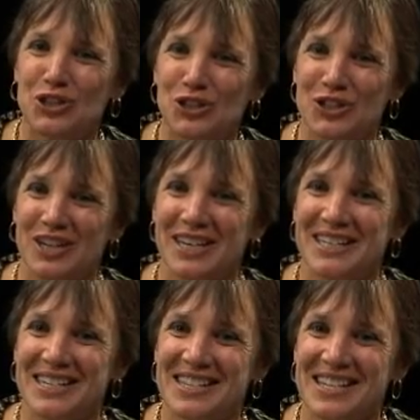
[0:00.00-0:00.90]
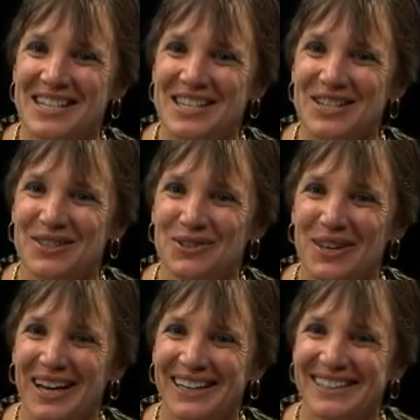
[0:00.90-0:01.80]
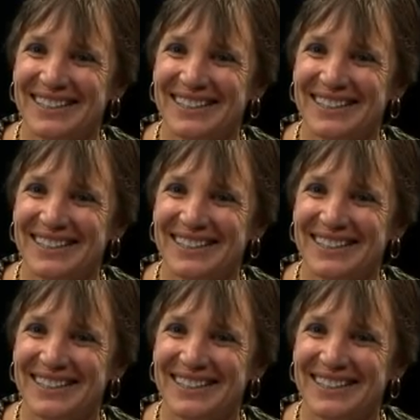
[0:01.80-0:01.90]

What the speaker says: during the 1960s knew that.